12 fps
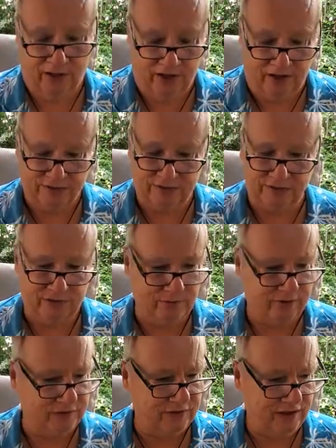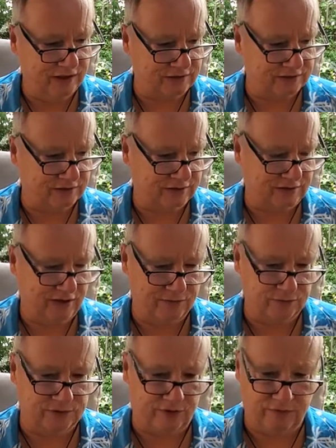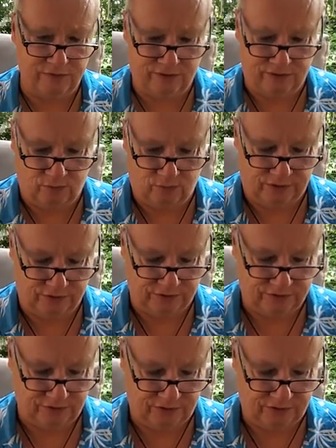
I was thinking about that. It's like that was everything once,